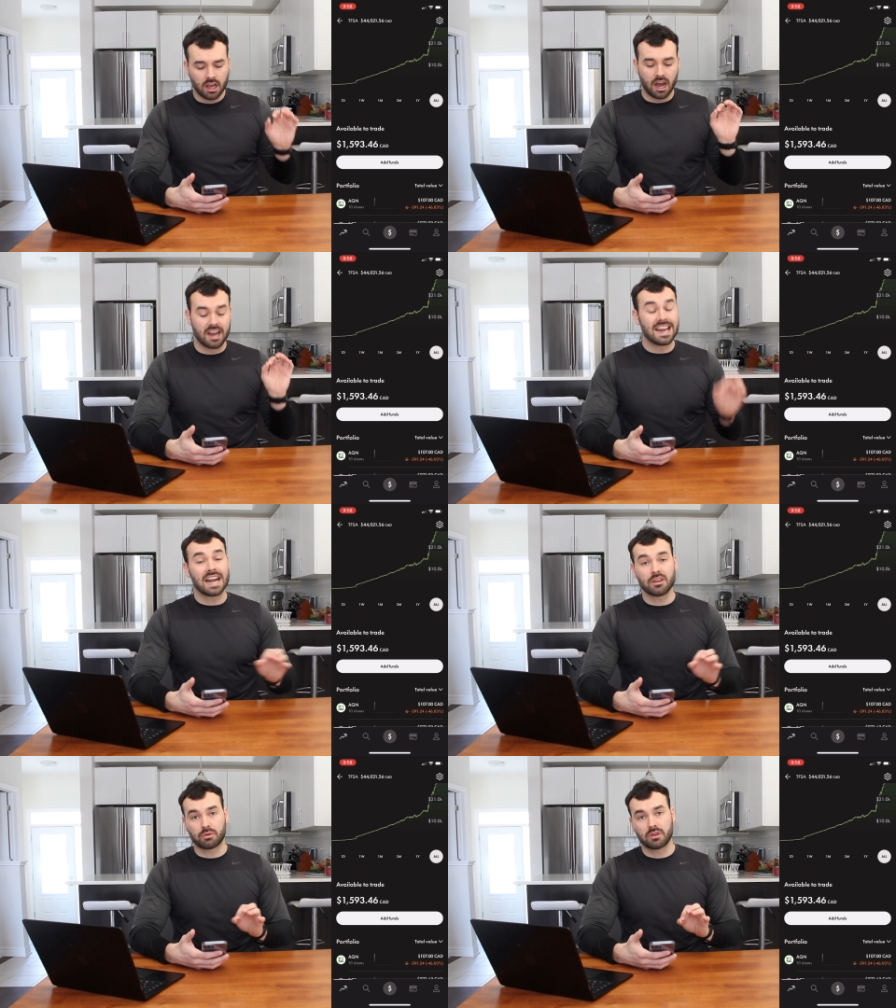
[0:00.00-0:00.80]

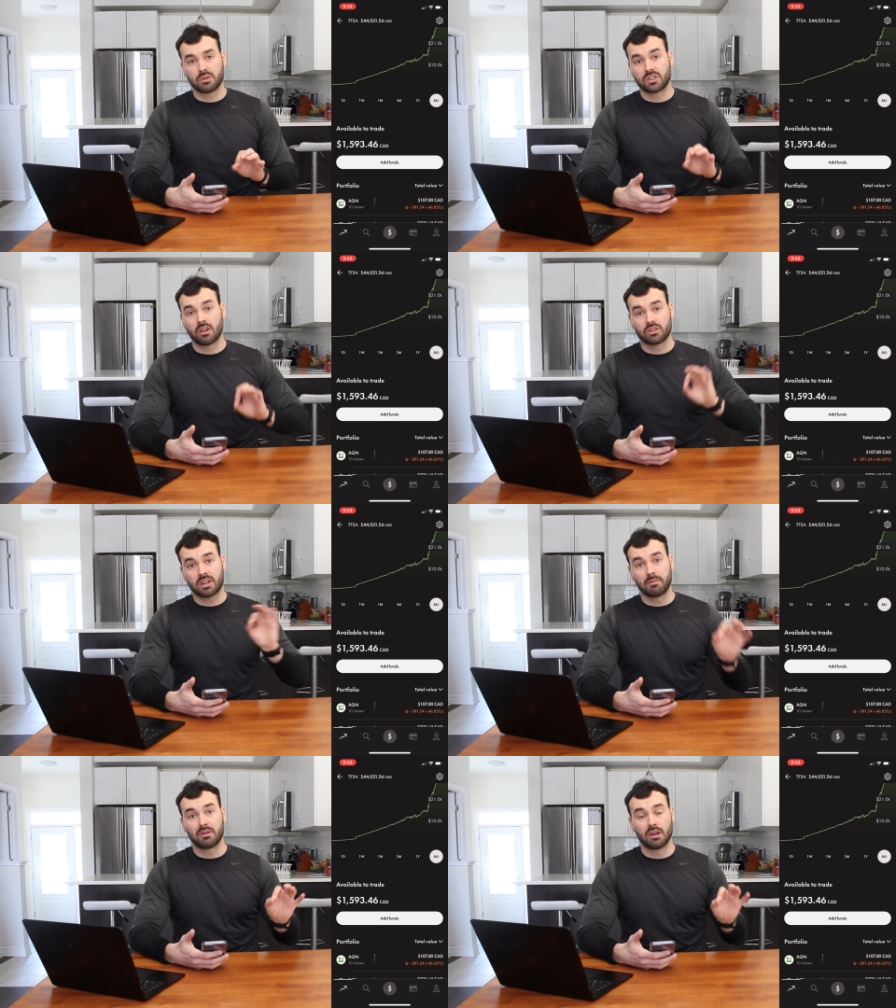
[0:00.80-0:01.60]
93 of those dollars
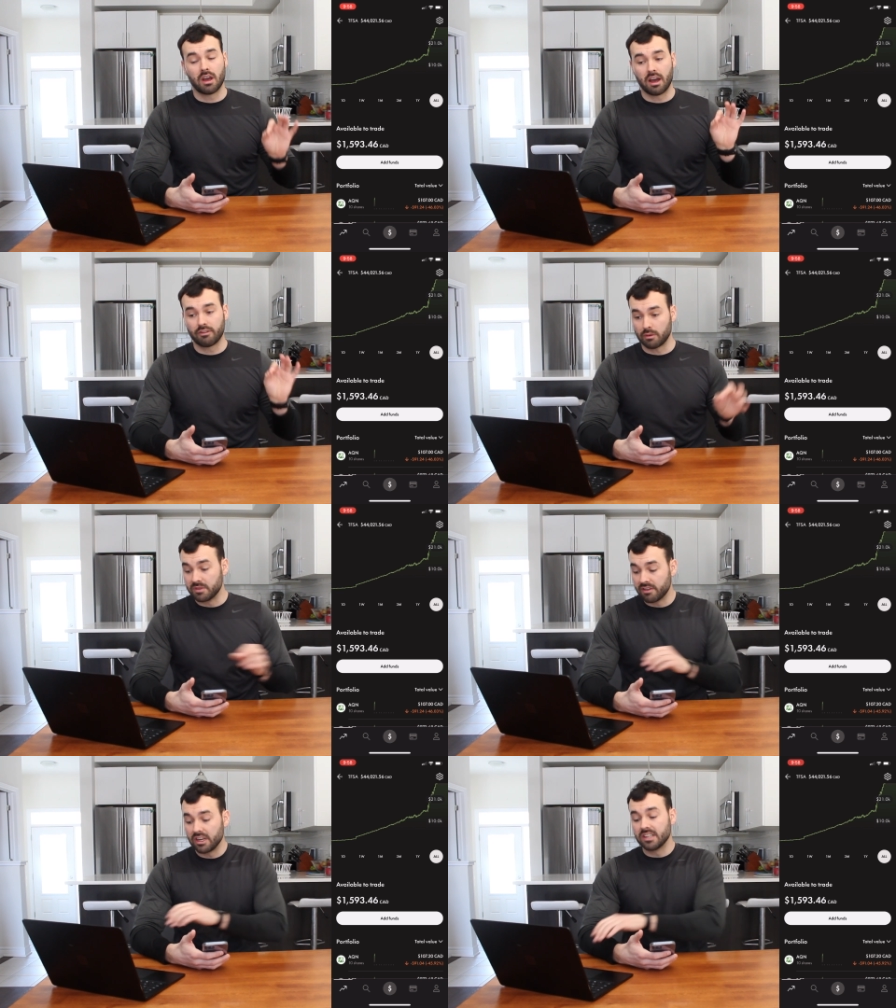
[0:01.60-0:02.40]
coming from
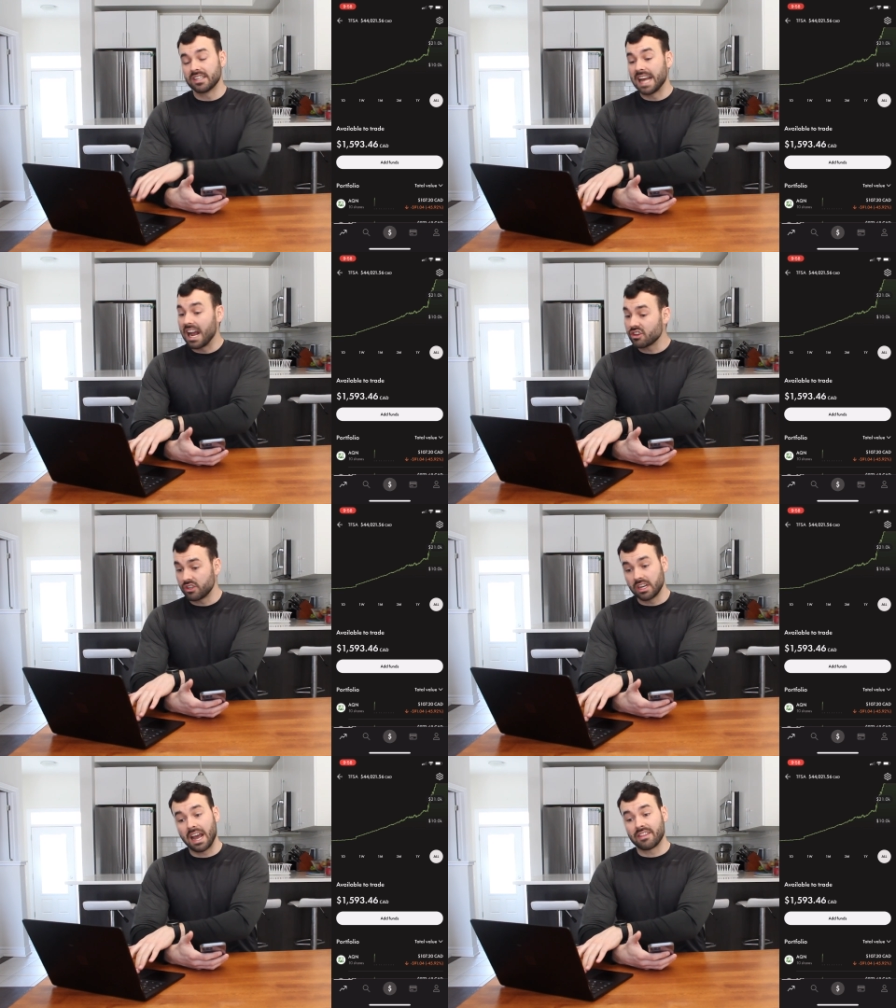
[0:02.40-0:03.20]
dividends. And
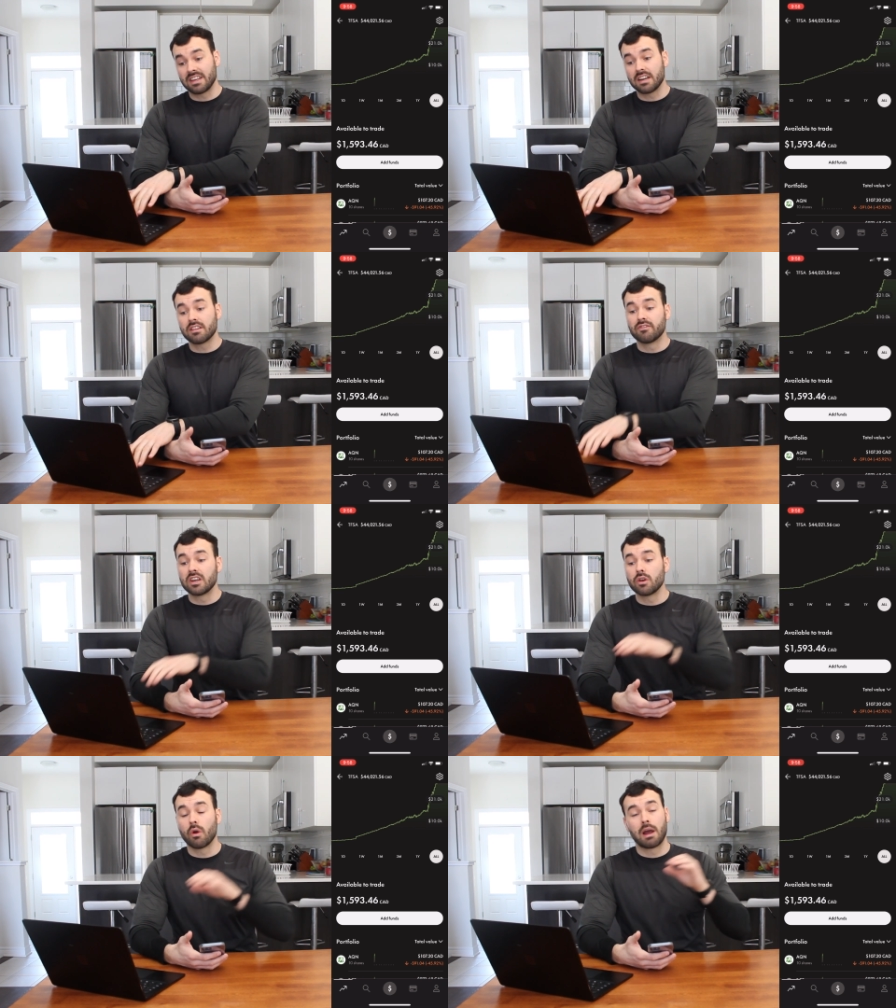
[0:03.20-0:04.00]
actually, at the end of the
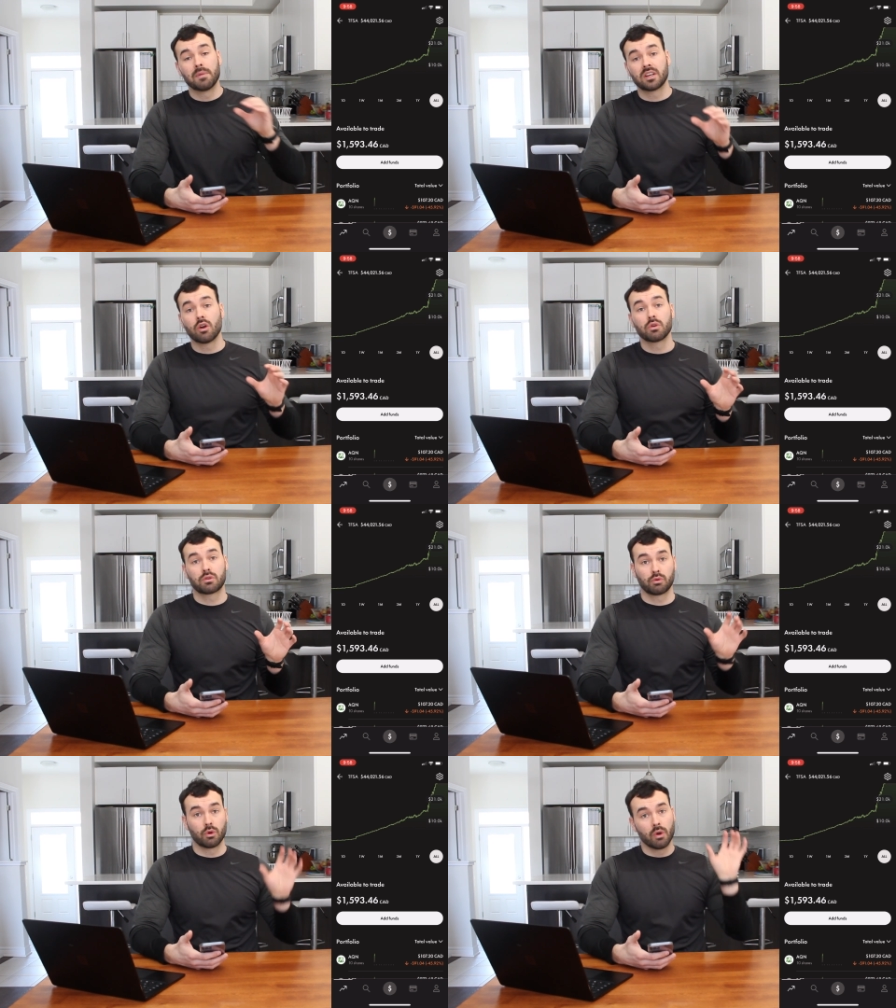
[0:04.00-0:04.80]
video, I'm going to go
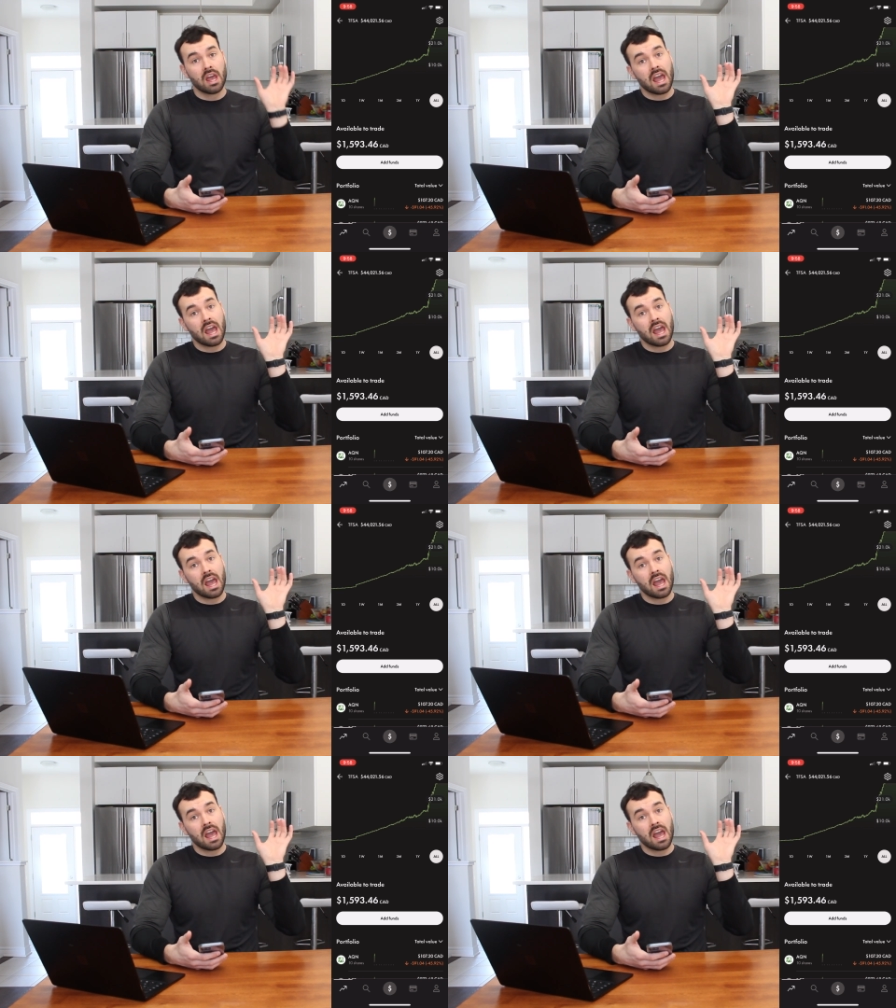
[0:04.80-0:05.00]
through